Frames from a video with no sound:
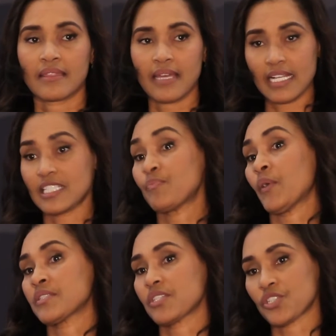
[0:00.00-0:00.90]
That
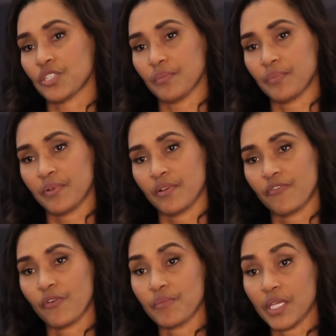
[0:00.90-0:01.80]
sponsorship
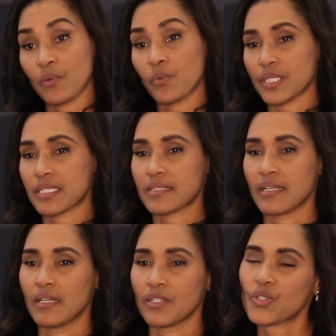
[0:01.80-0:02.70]
for me was
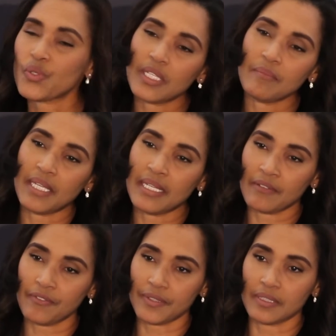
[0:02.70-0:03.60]
truly
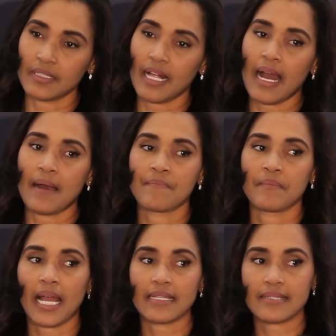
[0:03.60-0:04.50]
meaningful.
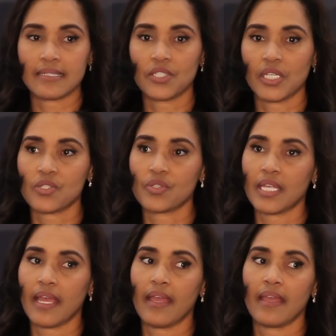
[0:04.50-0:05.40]
I sit here
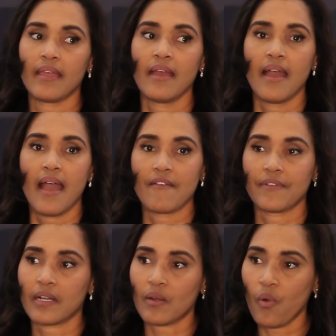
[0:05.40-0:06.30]
today
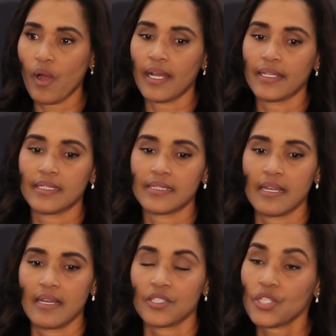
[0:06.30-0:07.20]
having acquired
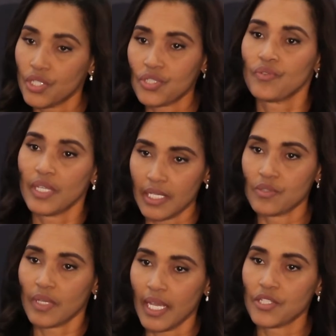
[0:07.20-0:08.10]
tertiary
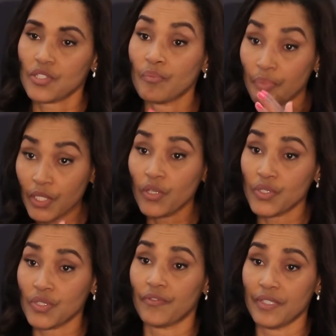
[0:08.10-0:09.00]
education
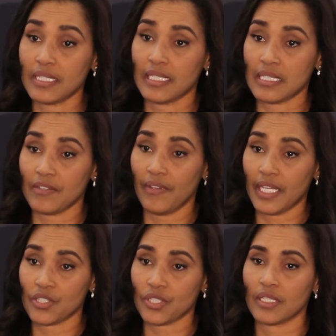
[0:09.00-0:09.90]
because of his
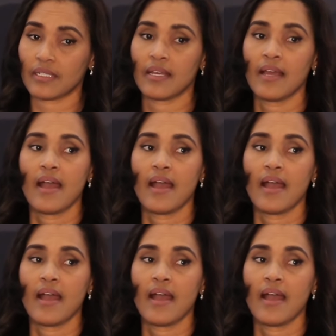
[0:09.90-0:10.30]
intervention.